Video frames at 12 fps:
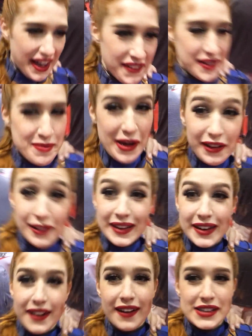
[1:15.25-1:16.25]
out about a
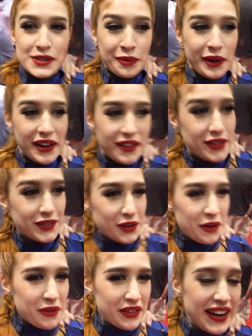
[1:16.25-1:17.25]
lot of cosplayers,
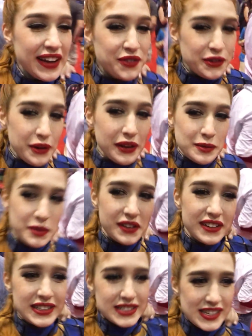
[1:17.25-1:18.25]
so the next few clips
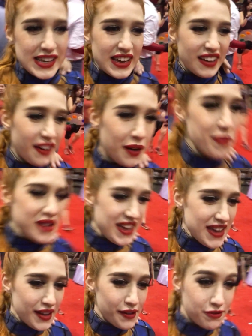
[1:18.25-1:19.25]
you're gonna see are
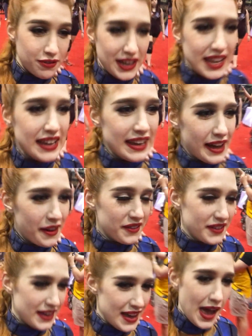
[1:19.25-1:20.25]
me freaking
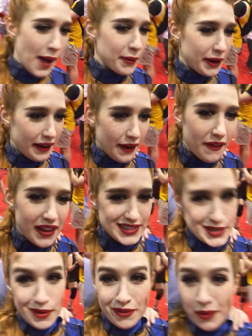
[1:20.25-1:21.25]
out about how
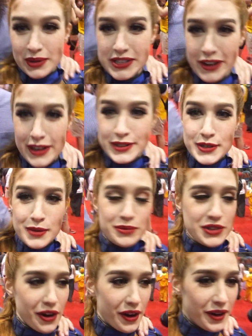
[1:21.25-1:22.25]
awesome everyone's
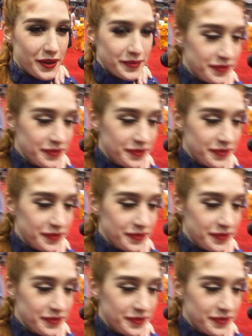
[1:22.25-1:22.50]
costumes are.